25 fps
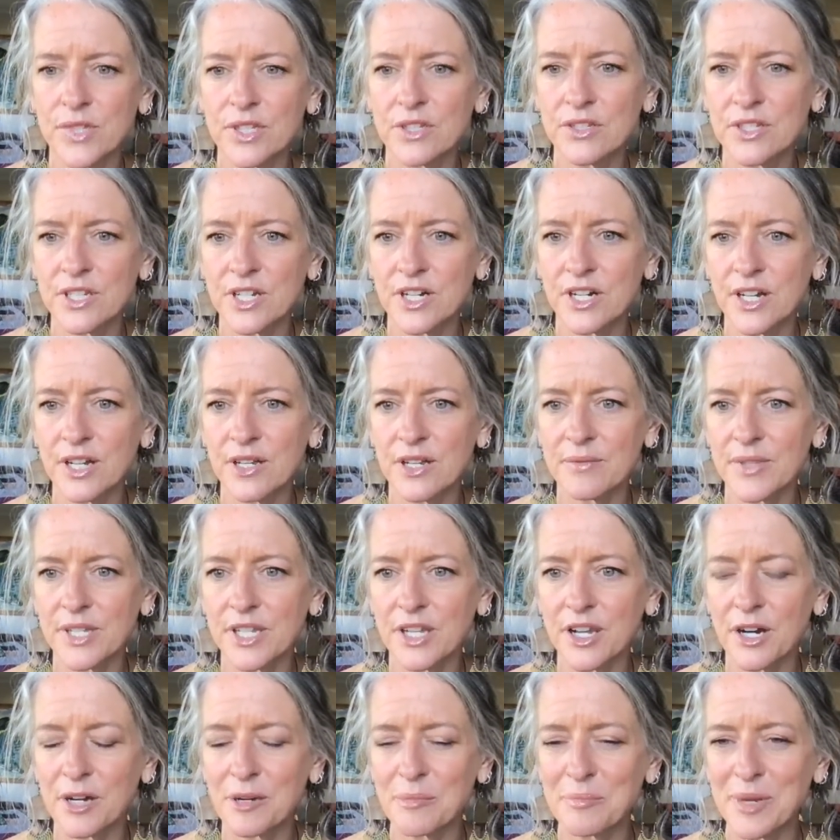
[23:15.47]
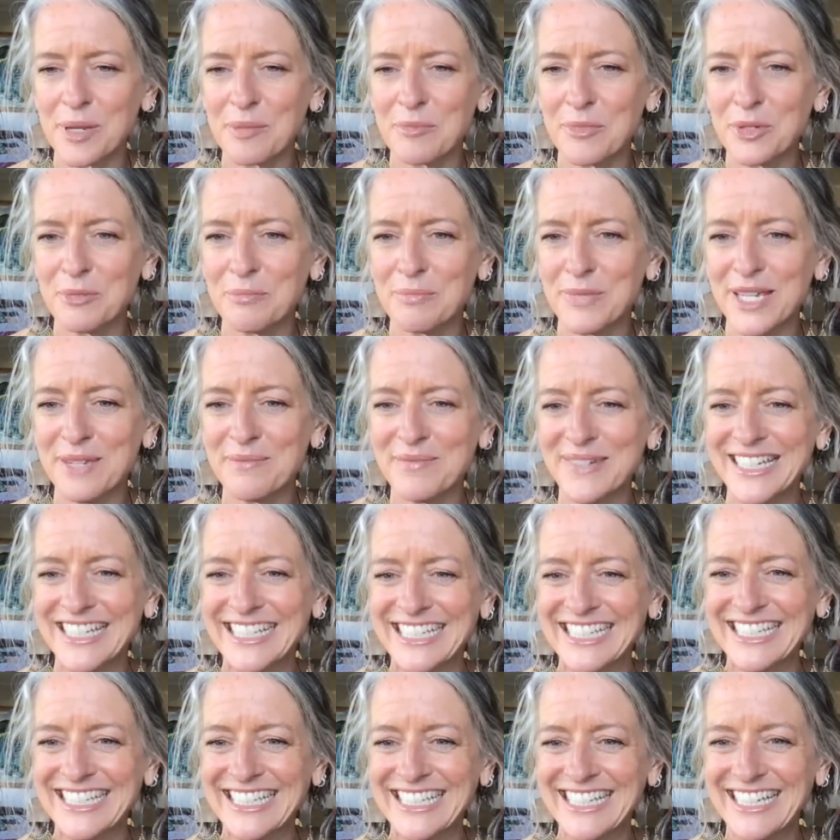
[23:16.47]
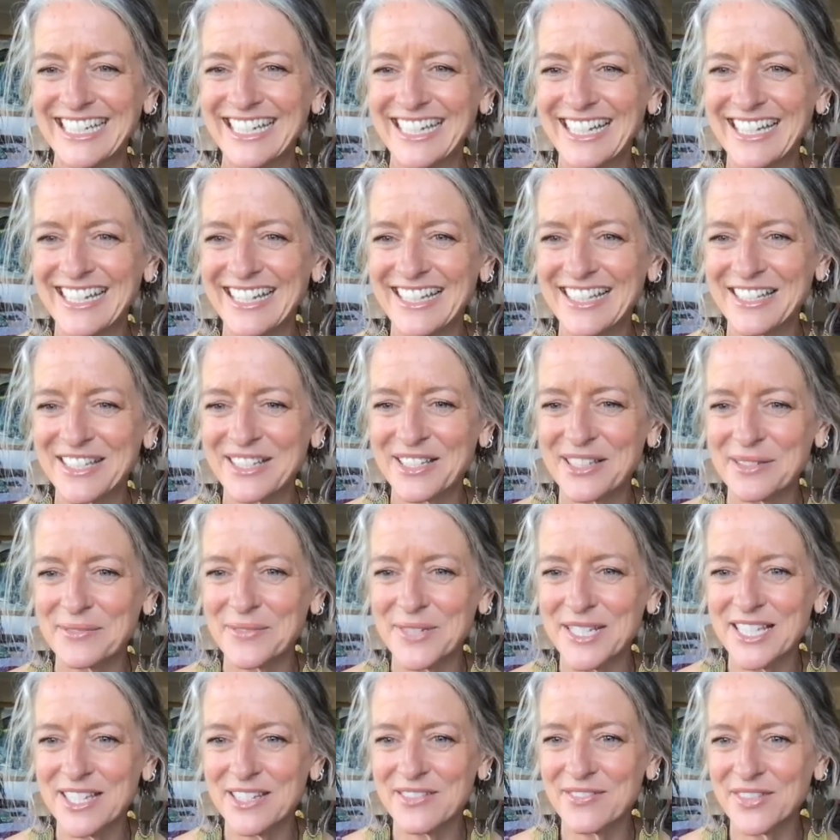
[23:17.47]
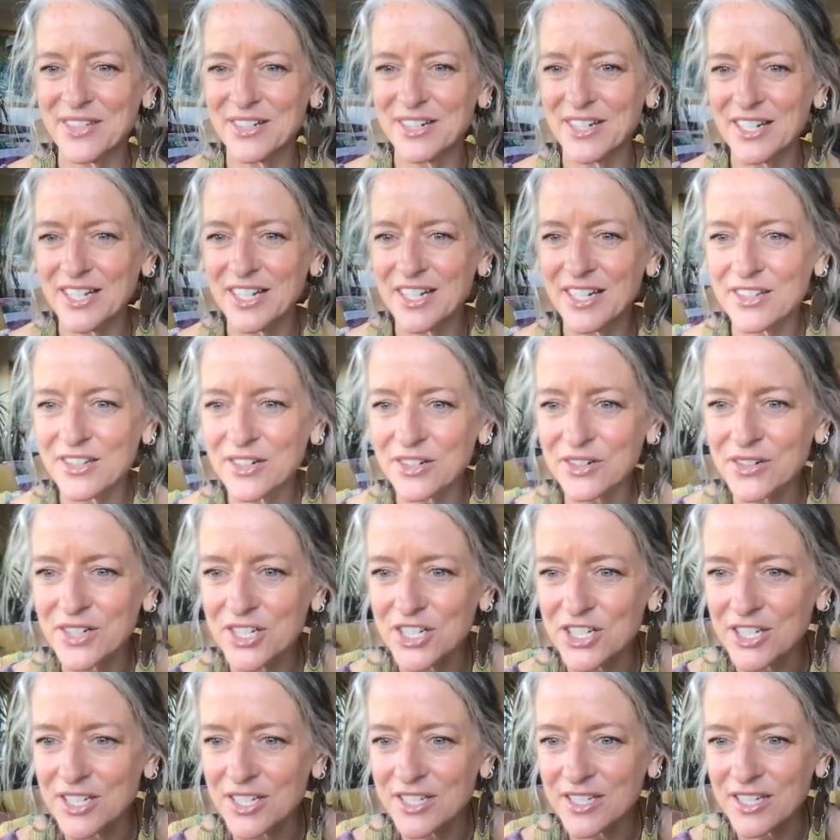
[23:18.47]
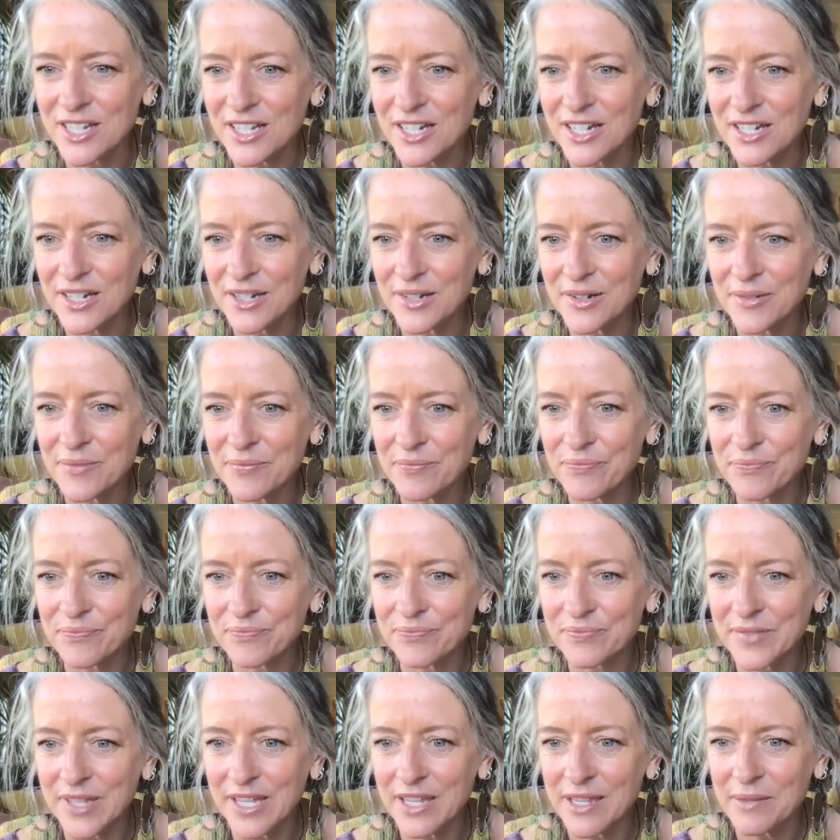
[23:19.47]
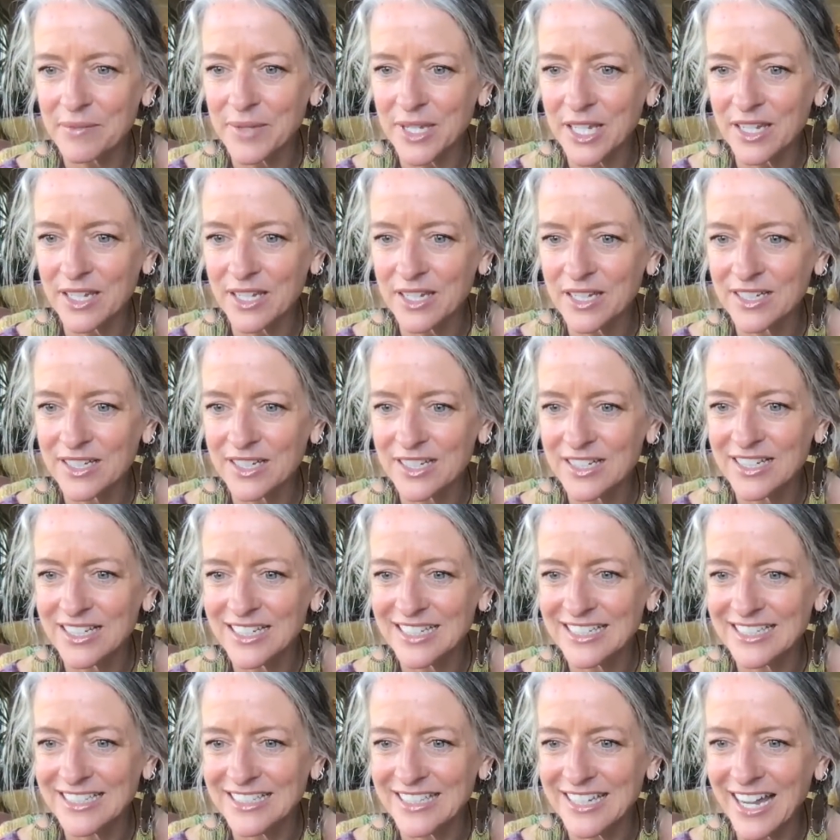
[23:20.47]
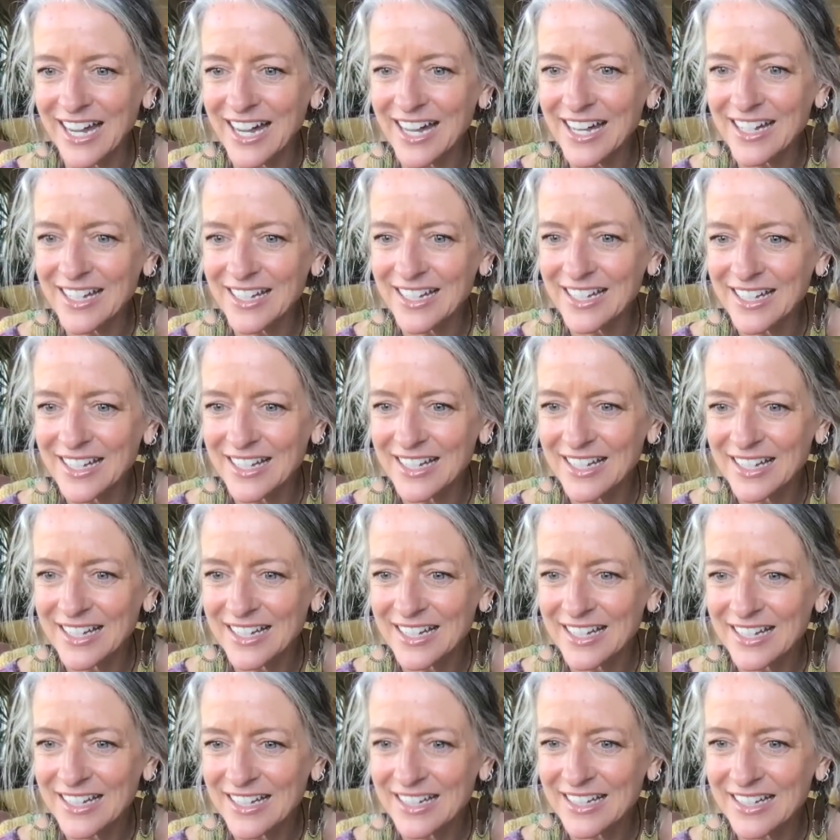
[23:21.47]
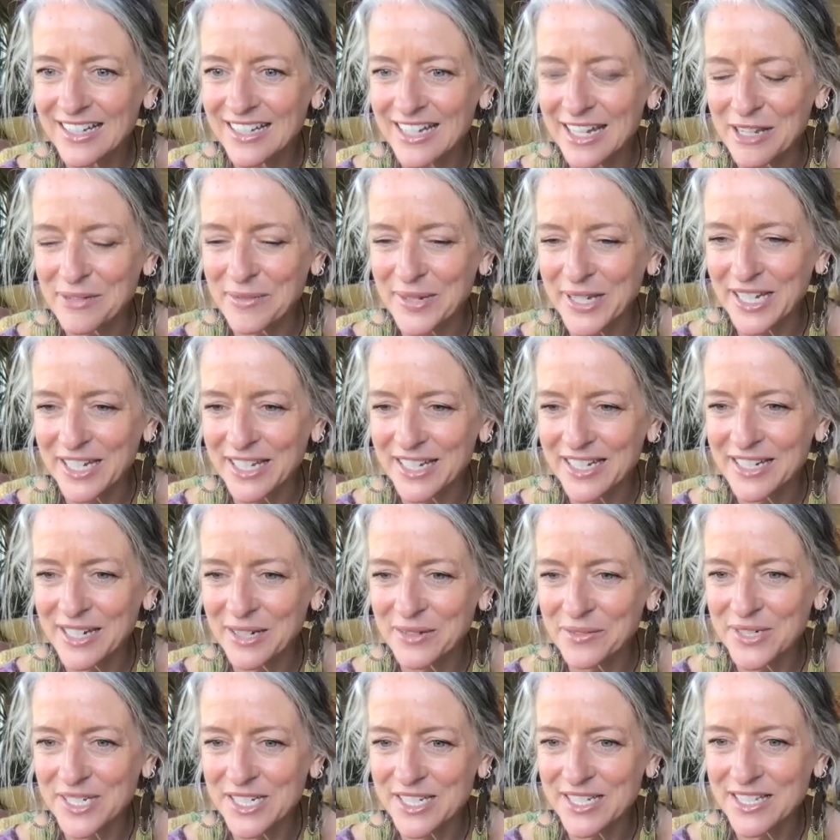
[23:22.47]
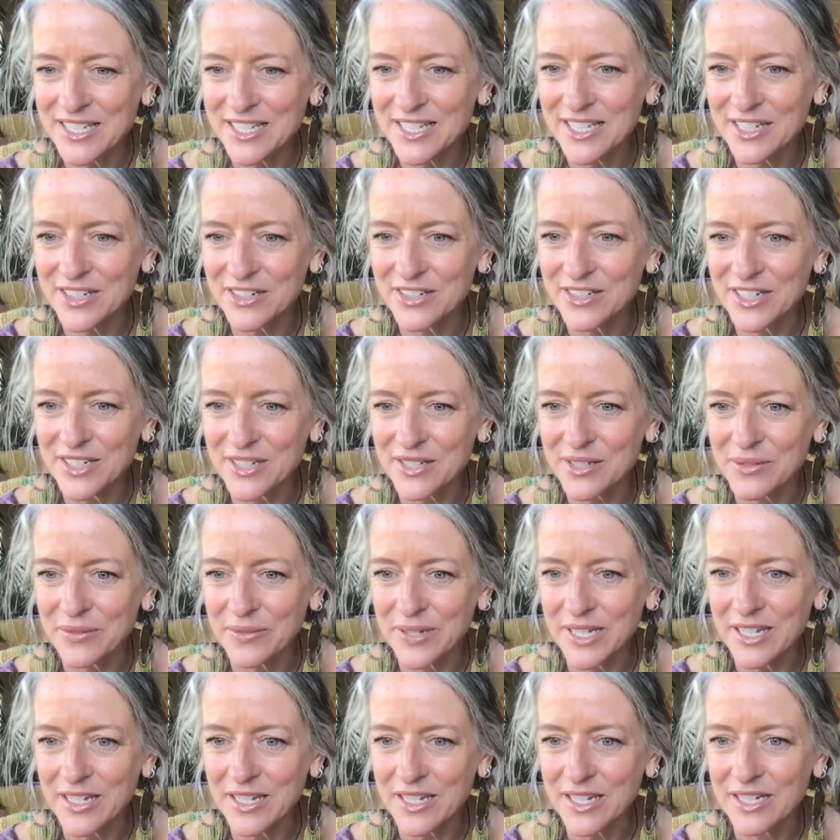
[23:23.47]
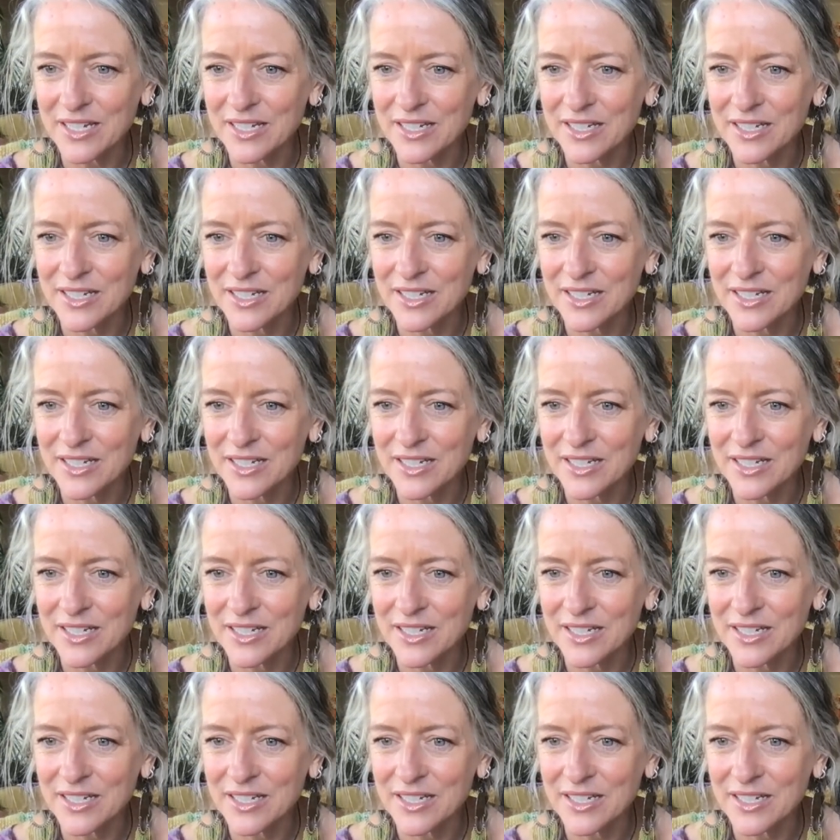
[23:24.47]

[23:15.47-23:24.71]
sorry, i think Art by Moonbeam. So let me see if there are any other questions. Um, Amy, yeah, Amy, I cannot wait to see you next week.